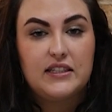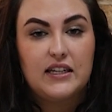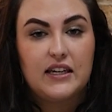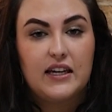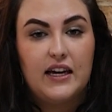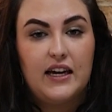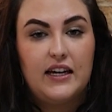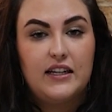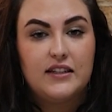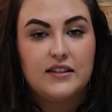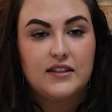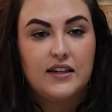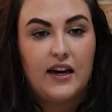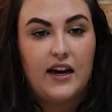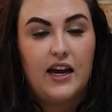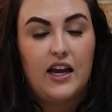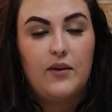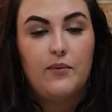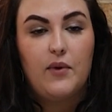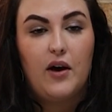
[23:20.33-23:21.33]
to cut
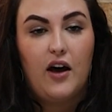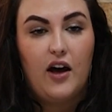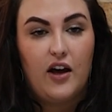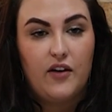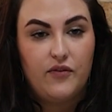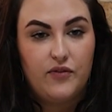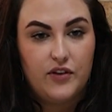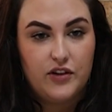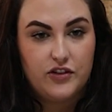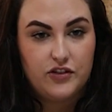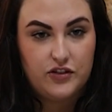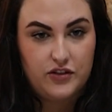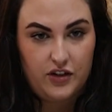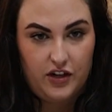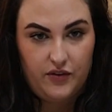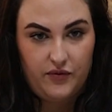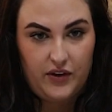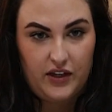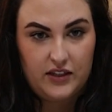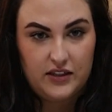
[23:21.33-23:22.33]
time off your
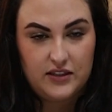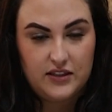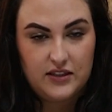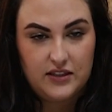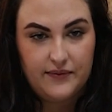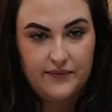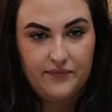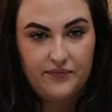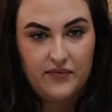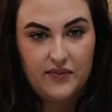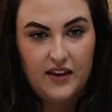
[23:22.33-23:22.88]
service.